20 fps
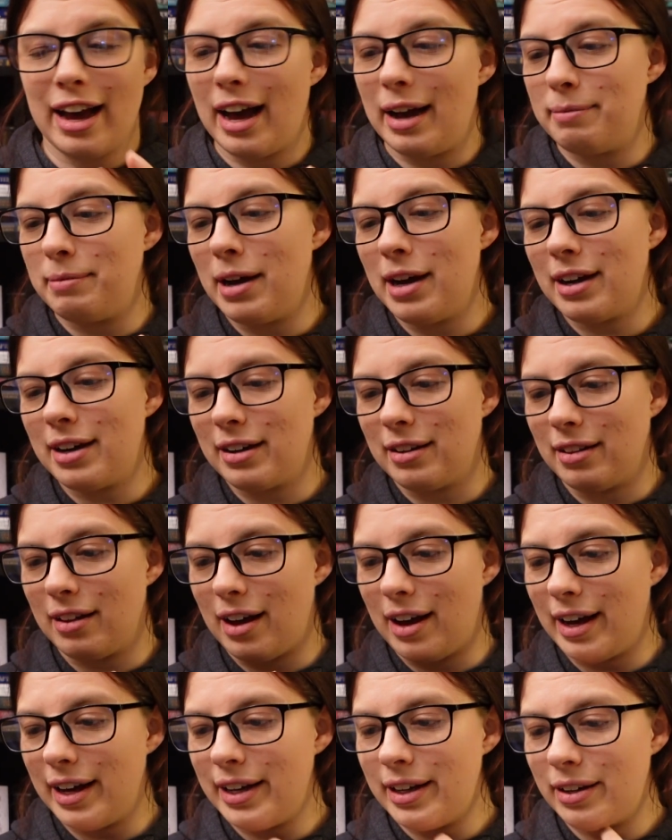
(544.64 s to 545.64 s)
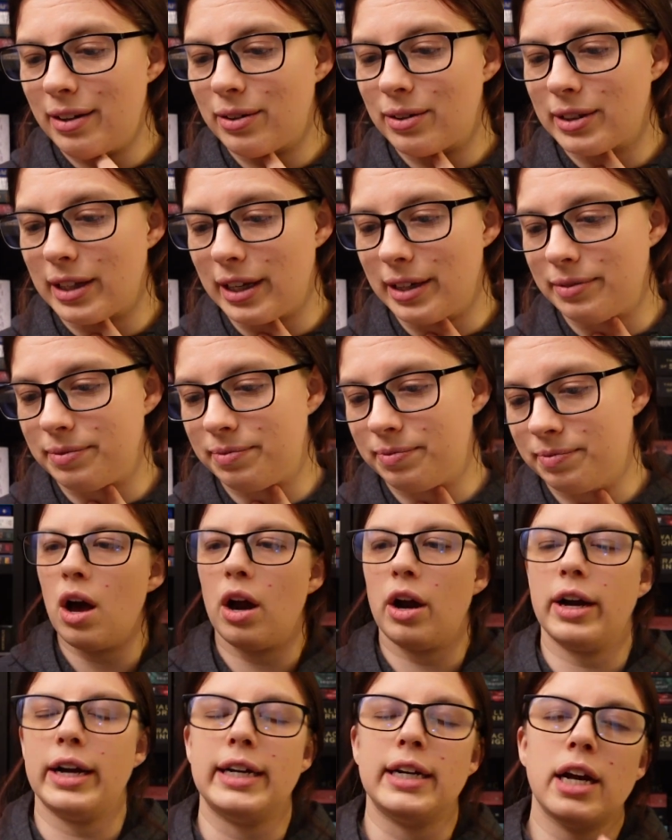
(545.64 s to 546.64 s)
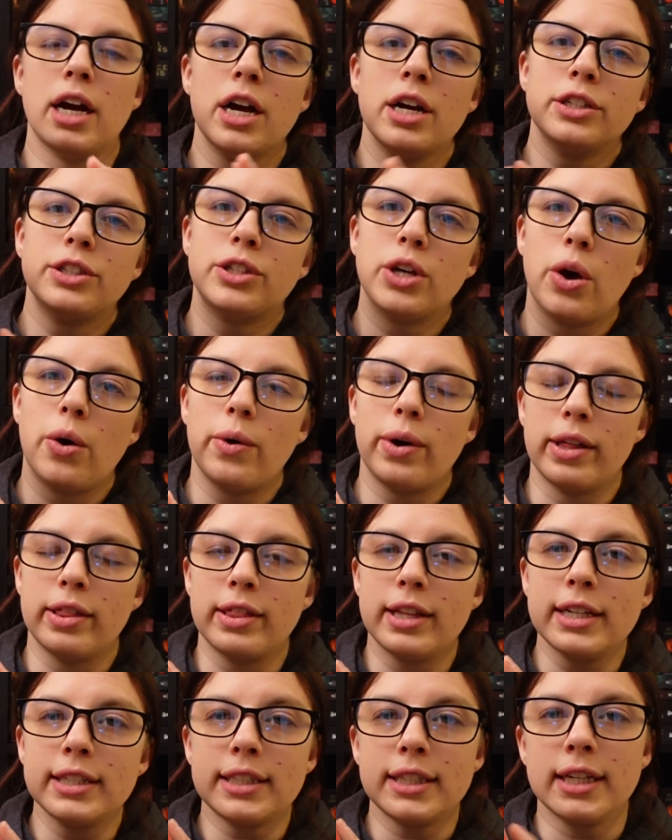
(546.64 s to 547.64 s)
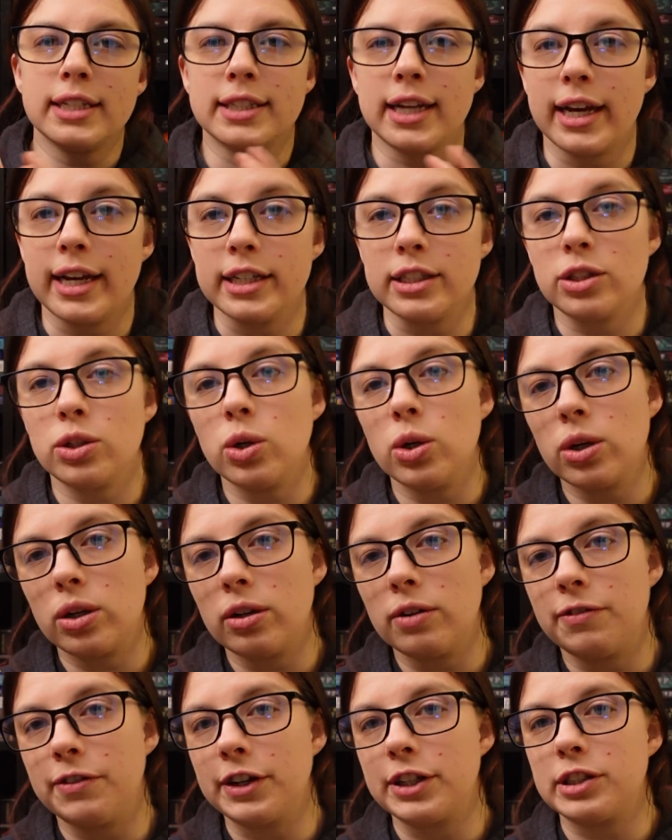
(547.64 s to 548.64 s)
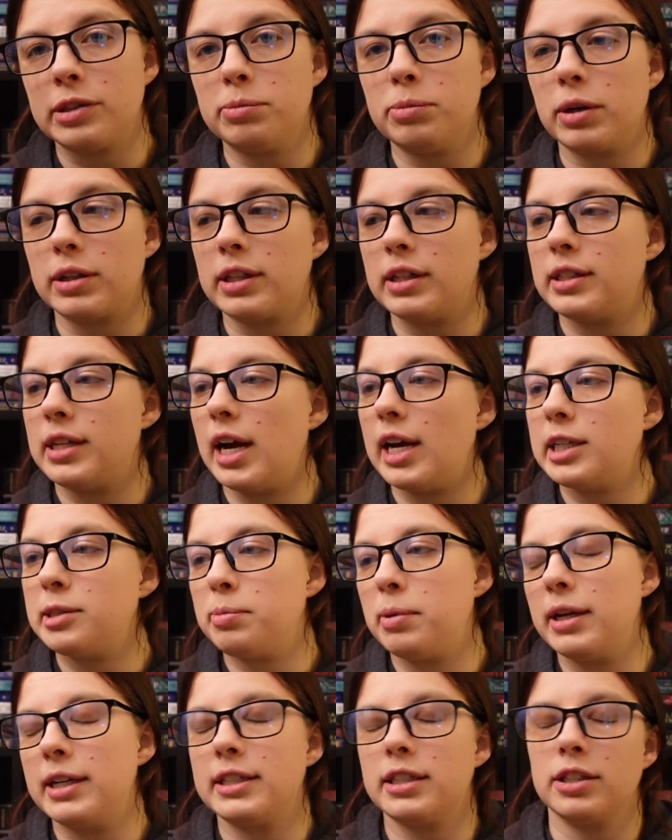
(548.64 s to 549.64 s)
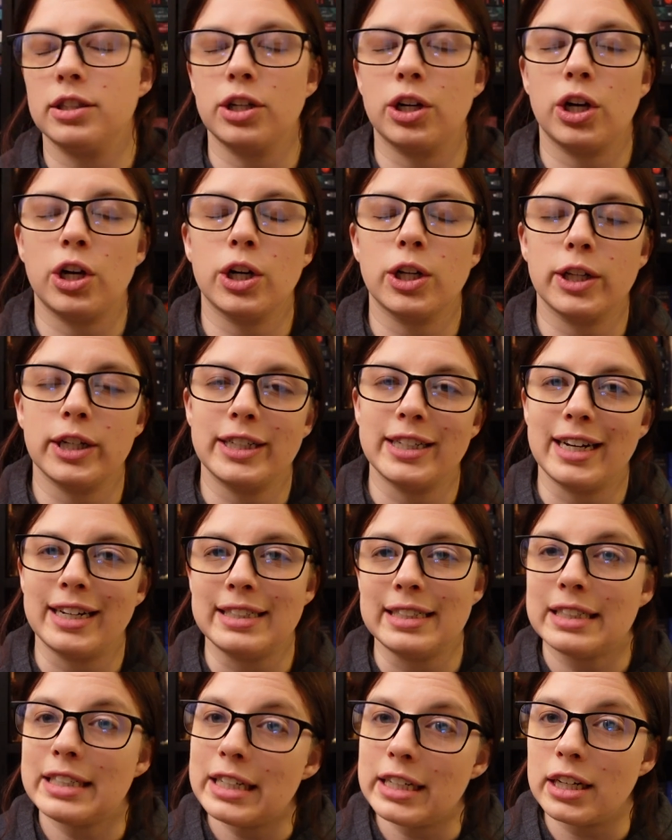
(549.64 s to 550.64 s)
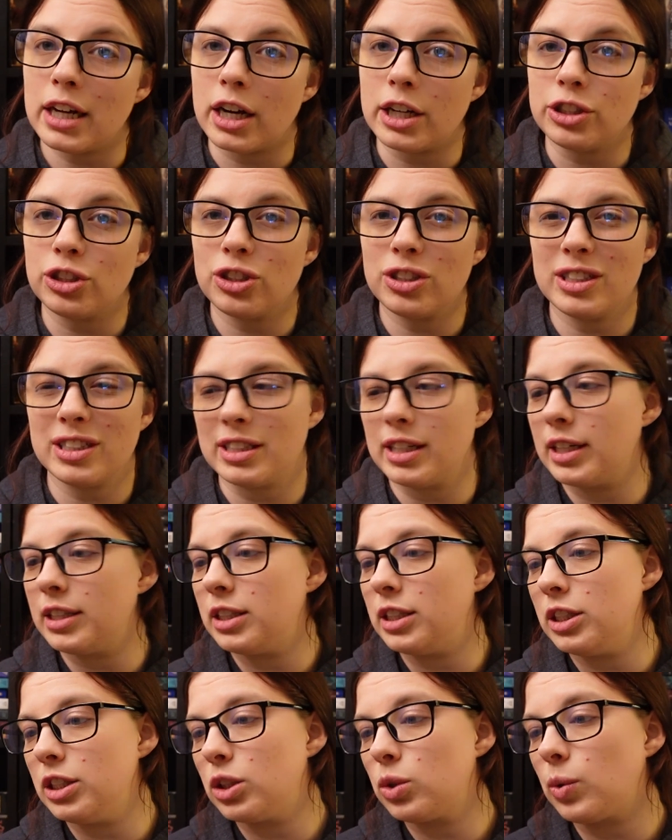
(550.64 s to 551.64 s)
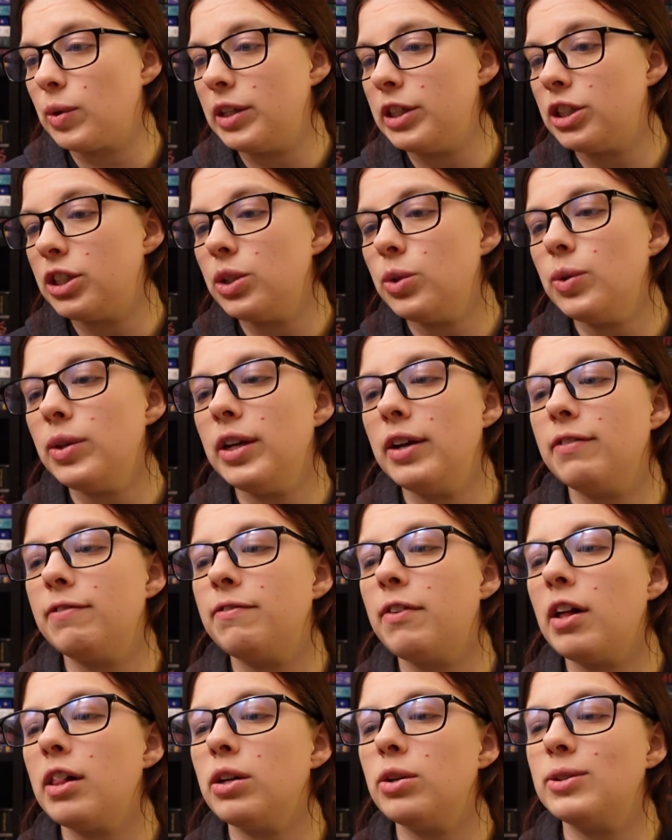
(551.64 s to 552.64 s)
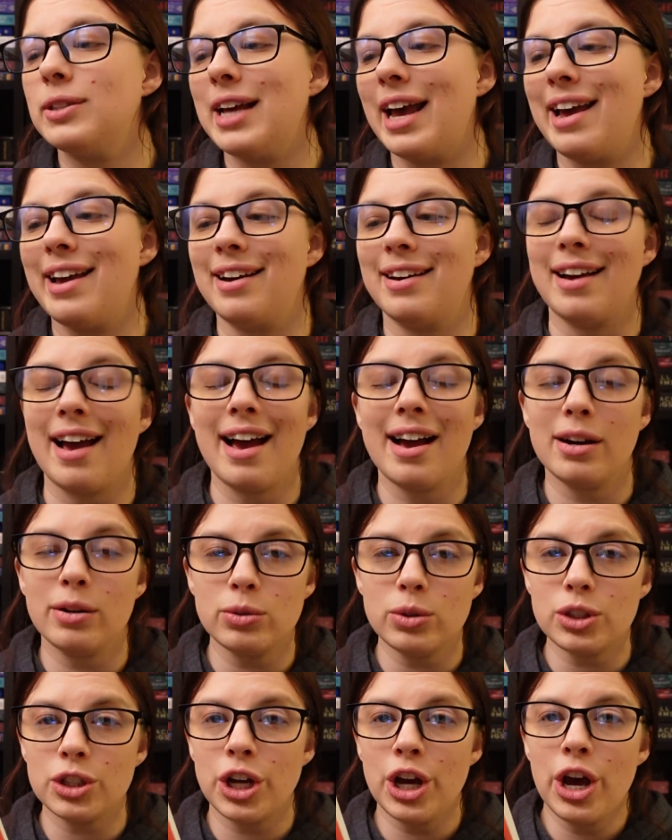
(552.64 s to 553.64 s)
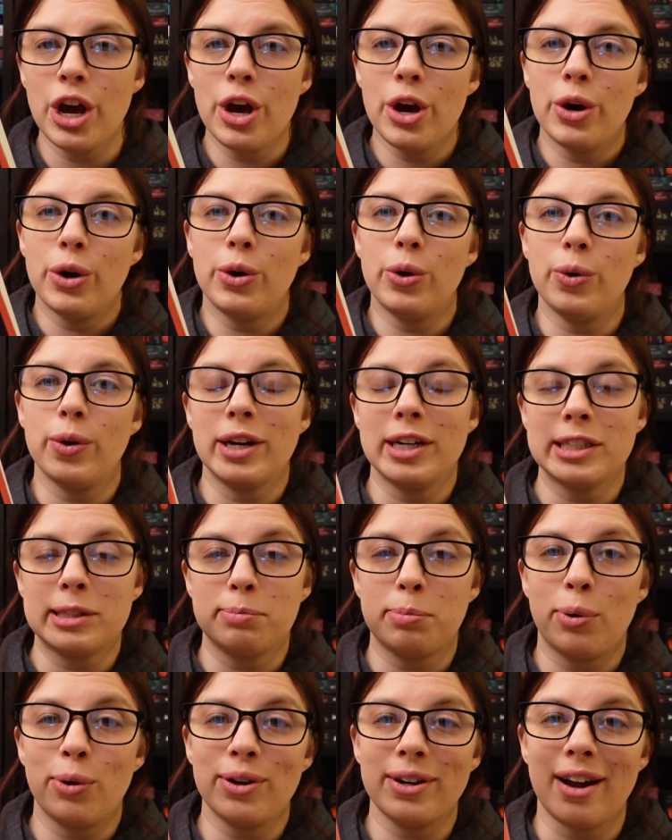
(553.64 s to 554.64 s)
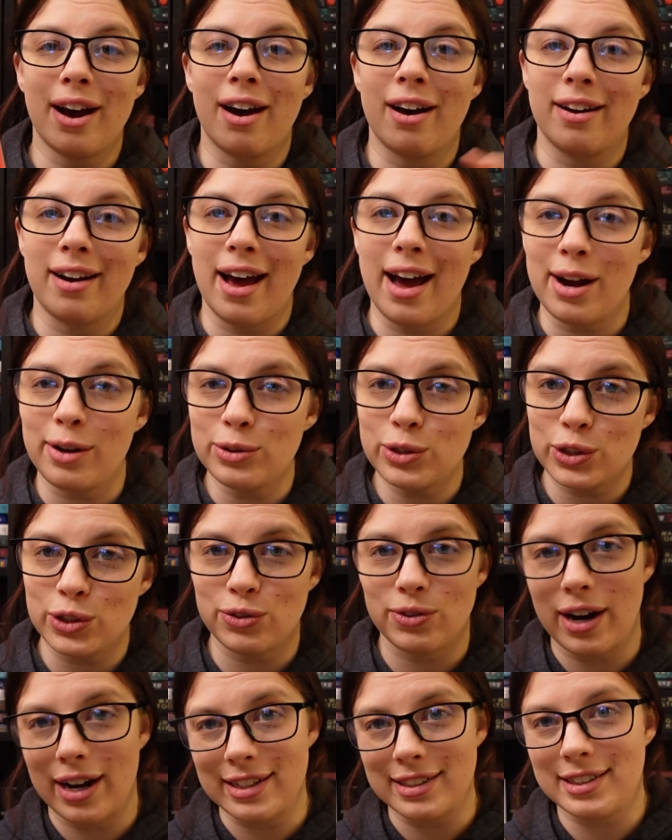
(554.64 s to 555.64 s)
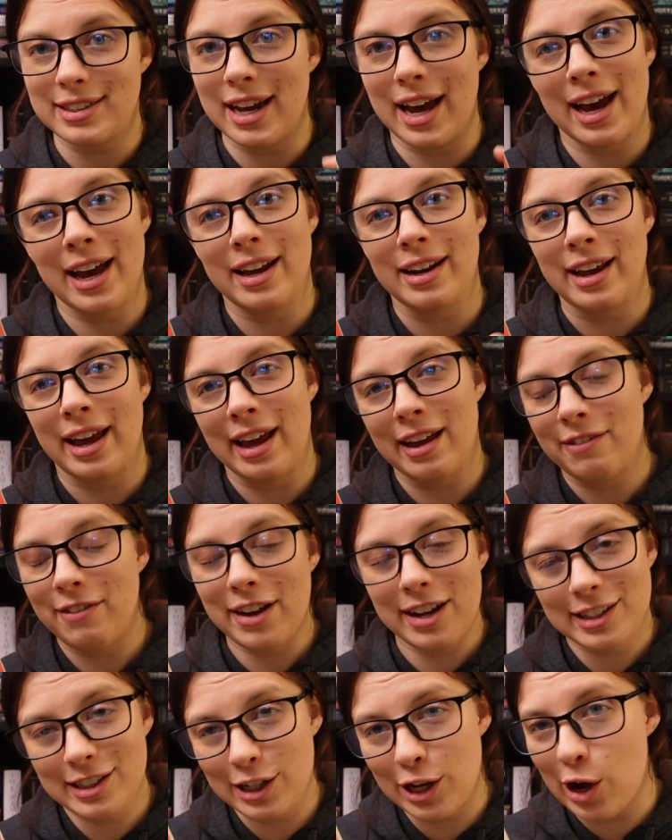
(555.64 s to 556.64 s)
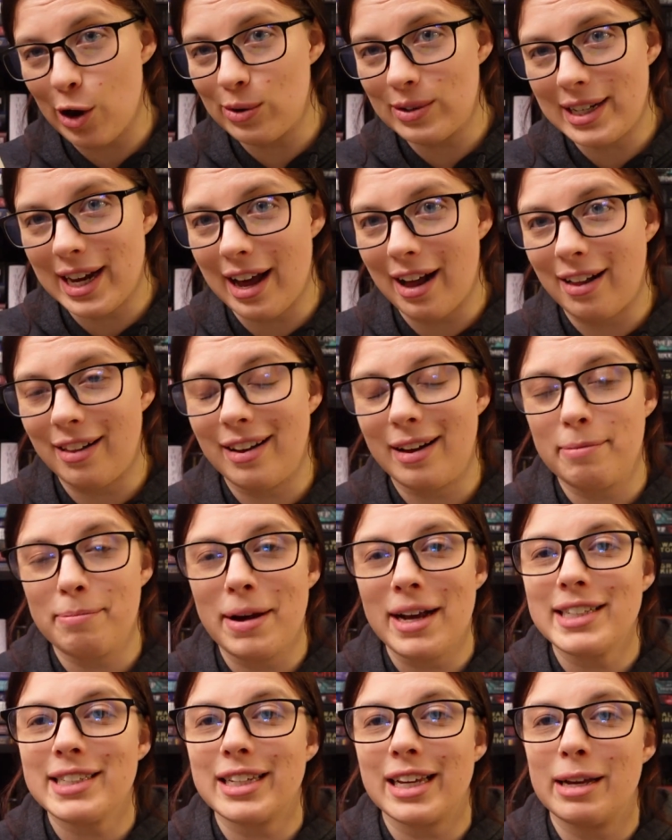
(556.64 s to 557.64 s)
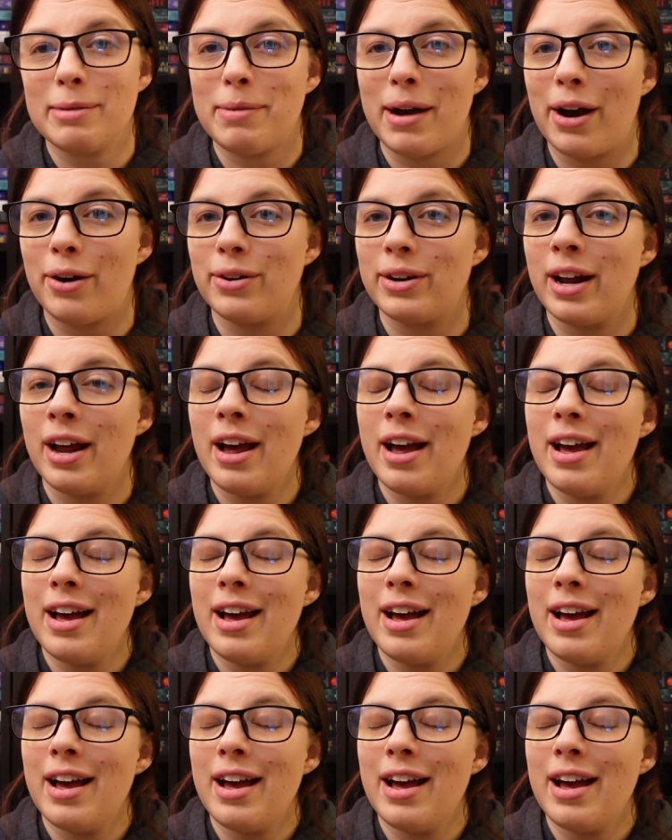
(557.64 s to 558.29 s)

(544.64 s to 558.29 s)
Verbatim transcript: I'm not gonna lie. Hold on. All right, so this is a historical fiction book that takes place in the early 1900s, 1922, and it follows a count who is put on house arrest at a fancy hotel and basically about